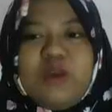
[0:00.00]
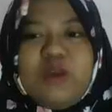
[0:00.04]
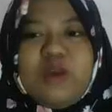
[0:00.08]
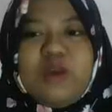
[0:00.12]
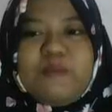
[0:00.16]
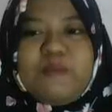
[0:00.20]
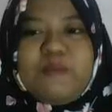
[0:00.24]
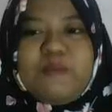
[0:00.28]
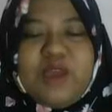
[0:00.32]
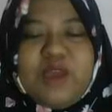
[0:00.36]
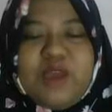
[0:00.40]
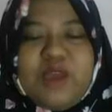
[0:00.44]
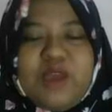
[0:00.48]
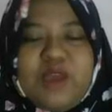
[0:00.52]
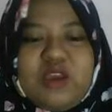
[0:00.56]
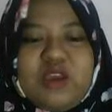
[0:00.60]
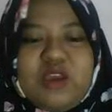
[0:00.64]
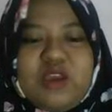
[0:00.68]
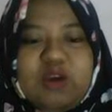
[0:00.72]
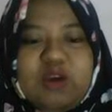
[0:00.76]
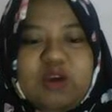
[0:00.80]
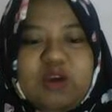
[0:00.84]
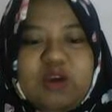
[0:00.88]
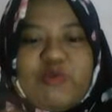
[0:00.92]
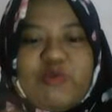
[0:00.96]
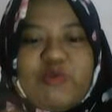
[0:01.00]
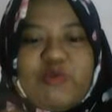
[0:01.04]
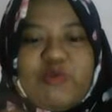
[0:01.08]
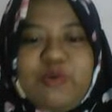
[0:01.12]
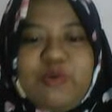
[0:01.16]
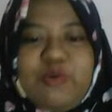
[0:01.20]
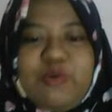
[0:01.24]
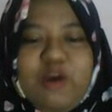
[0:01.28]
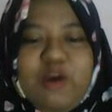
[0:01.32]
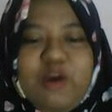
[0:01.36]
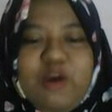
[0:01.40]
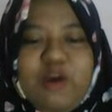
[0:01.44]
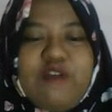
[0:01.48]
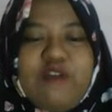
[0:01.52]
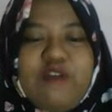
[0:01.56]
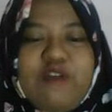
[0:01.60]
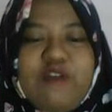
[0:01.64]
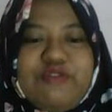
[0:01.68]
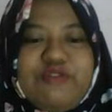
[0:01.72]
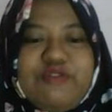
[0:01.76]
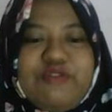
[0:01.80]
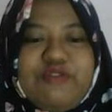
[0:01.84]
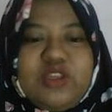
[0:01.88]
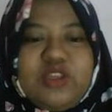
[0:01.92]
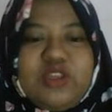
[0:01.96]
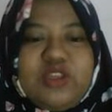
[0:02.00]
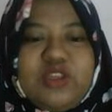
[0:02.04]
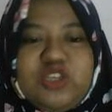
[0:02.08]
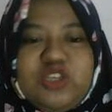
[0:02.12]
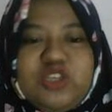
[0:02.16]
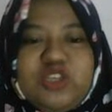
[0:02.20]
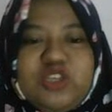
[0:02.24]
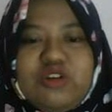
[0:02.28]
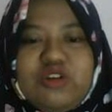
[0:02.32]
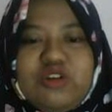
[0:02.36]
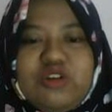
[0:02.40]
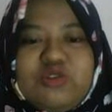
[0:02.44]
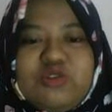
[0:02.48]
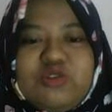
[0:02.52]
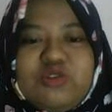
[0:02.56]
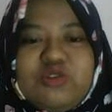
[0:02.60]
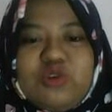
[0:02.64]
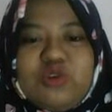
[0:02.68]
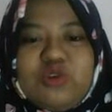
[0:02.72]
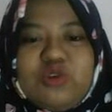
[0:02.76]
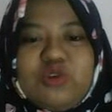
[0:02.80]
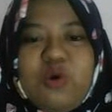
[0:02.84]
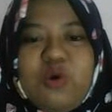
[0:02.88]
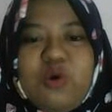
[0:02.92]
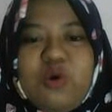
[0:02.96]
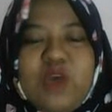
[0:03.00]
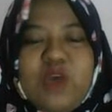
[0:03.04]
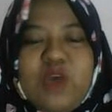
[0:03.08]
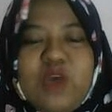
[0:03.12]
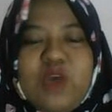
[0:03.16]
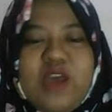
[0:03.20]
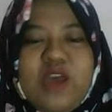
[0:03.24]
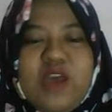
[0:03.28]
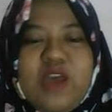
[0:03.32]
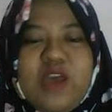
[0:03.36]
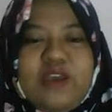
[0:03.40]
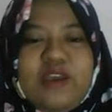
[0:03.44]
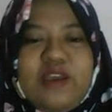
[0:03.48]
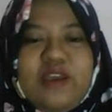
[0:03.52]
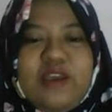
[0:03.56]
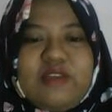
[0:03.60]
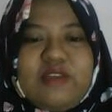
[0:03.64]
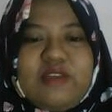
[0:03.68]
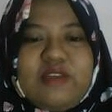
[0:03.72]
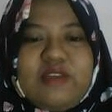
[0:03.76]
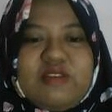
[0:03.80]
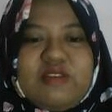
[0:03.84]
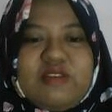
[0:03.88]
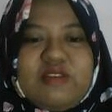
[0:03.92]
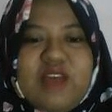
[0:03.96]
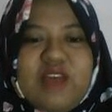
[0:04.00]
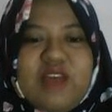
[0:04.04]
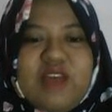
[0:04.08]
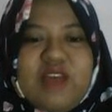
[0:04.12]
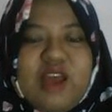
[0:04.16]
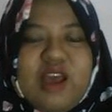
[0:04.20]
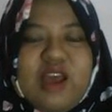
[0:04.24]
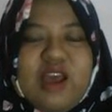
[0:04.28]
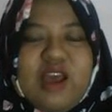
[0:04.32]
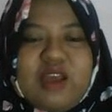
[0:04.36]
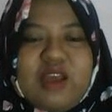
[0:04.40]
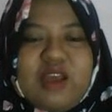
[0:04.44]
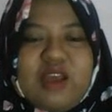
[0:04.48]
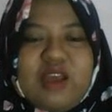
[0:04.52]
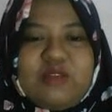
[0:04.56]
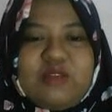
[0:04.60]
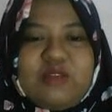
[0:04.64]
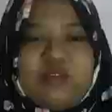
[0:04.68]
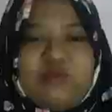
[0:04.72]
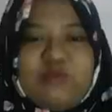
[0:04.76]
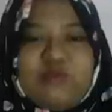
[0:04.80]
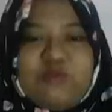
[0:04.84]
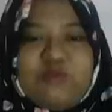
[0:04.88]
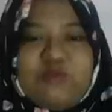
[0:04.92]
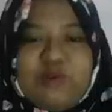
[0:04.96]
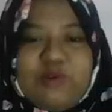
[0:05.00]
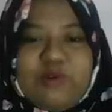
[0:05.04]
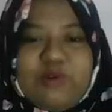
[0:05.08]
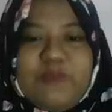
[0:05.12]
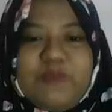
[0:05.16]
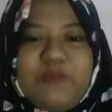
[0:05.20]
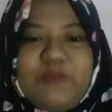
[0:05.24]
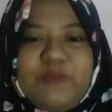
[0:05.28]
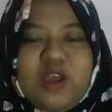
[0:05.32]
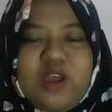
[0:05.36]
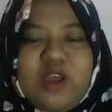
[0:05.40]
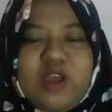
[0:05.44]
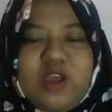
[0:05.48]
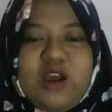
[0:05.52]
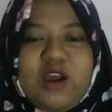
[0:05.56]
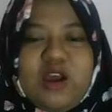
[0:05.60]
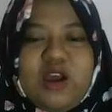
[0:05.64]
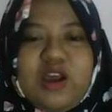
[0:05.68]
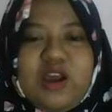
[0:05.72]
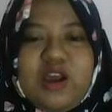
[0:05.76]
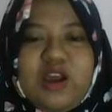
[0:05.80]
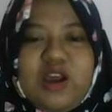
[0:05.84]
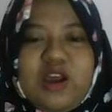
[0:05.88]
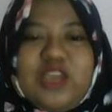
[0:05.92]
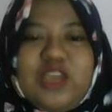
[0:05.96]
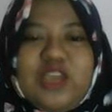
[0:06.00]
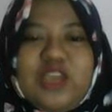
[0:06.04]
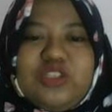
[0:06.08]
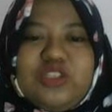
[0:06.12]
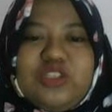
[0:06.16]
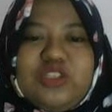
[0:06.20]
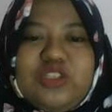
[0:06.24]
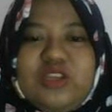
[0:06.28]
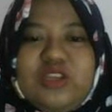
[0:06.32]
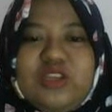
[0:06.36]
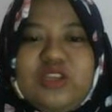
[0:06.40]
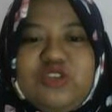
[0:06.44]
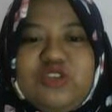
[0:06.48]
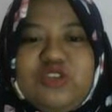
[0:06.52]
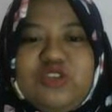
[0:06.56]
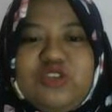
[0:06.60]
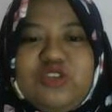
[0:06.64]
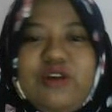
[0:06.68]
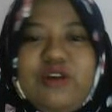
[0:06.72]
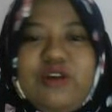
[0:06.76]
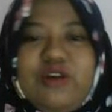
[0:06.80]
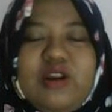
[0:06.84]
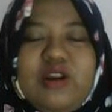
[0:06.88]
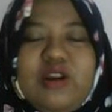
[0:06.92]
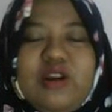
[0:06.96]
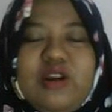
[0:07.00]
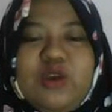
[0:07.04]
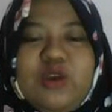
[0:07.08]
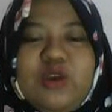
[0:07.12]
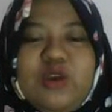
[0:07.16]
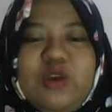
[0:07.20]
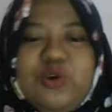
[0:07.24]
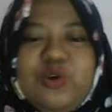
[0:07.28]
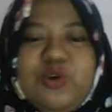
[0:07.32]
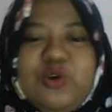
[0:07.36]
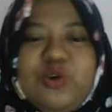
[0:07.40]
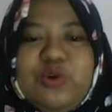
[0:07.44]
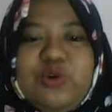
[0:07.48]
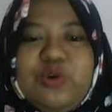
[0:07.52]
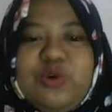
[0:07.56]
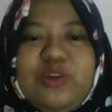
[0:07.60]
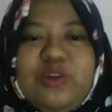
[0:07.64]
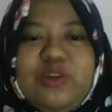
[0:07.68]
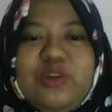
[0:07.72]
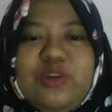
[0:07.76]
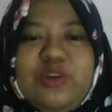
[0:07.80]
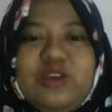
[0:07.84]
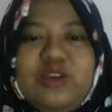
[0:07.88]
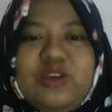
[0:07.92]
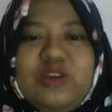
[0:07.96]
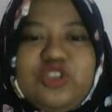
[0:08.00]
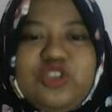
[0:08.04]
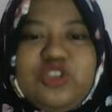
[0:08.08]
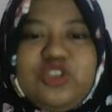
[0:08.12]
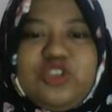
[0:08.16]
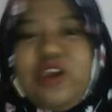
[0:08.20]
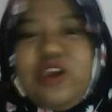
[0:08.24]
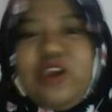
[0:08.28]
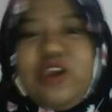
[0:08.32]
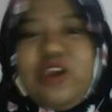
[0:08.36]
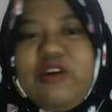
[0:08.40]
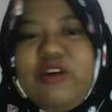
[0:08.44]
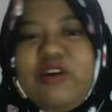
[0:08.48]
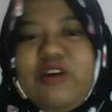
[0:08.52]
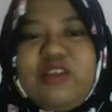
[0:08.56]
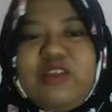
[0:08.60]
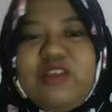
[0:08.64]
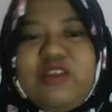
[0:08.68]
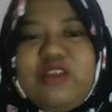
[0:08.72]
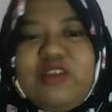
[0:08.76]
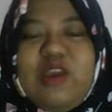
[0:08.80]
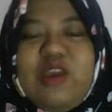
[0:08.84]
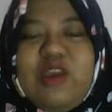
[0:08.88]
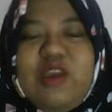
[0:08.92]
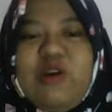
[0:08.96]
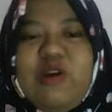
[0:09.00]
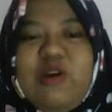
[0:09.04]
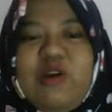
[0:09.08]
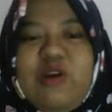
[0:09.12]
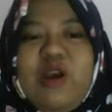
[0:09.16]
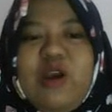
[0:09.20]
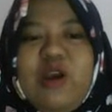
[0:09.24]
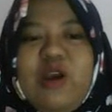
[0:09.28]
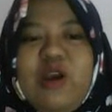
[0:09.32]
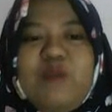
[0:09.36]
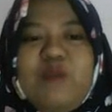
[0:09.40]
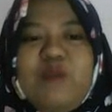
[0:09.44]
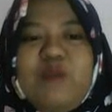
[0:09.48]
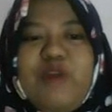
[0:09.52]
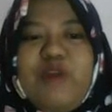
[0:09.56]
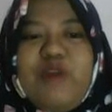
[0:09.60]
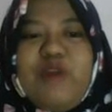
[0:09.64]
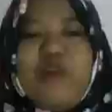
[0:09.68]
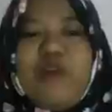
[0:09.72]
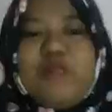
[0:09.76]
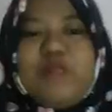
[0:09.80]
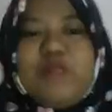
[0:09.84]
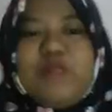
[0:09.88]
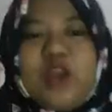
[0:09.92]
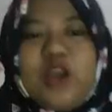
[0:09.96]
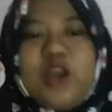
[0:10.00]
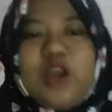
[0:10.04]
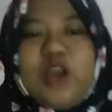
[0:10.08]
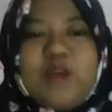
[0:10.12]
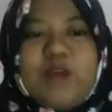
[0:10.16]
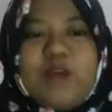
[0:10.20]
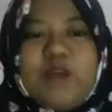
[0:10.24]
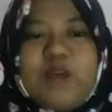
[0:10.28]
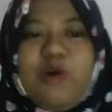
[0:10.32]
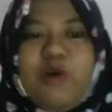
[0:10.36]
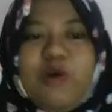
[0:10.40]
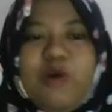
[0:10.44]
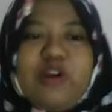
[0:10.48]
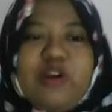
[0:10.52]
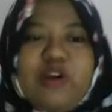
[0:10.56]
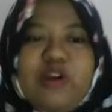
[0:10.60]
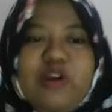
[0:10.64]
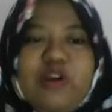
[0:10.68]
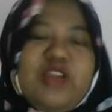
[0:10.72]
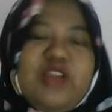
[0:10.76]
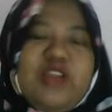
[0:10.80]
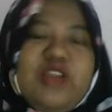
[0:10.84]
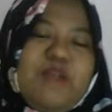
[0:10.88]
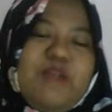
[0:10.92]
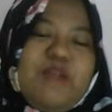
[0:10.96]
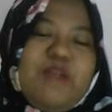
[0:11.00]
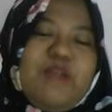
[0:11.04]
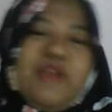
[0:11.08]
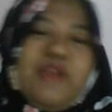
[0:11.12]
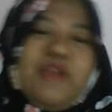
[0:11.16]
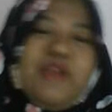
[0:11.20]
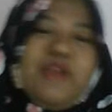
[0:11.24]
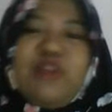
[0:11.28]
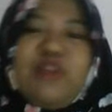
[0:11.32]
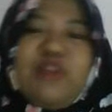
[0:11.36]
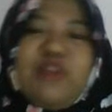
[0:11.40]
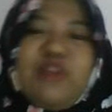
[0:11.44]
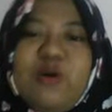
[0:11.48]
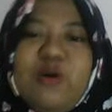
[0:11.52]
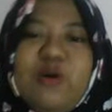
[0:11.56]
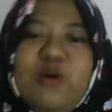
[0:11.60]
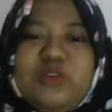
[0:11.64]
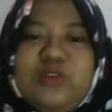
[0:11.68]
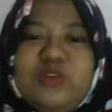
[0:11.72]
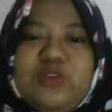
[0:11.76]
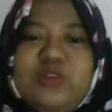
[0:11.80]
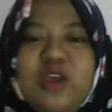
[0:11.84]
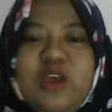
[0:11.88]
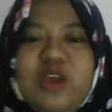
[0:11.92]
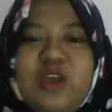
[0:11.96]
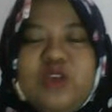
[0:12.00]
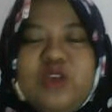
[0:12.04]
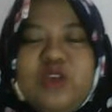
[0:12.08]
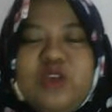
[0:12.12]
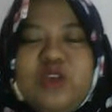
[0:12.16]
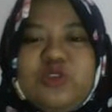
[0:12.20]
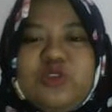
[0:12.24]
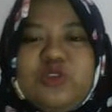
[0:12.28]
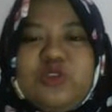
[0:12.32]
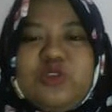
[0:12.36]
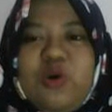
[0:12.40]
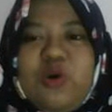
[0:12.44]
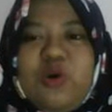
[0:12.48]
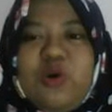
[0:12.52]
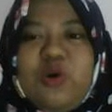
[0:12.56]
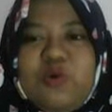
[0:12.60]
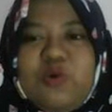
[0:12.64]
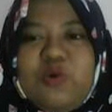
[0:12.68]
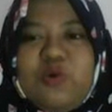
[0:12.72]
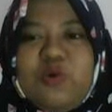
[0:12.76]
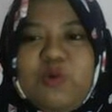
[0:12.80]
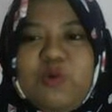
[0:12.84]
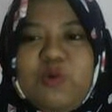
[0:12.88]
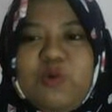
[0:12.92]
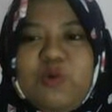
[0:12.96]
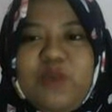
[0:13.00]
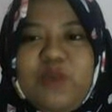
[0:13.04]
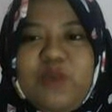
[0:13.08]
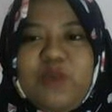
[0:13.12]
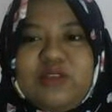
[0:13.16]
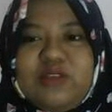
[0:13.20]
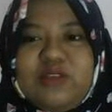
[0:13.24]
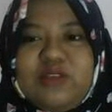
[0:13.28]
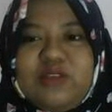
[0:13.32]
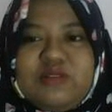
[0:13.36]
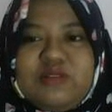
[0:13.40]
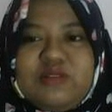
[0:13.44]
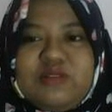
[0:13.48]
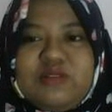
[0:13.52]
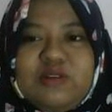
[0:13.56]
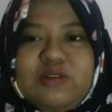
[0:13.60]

make a group of teachers. So in that group, each teacher could share their problem or their methods. So one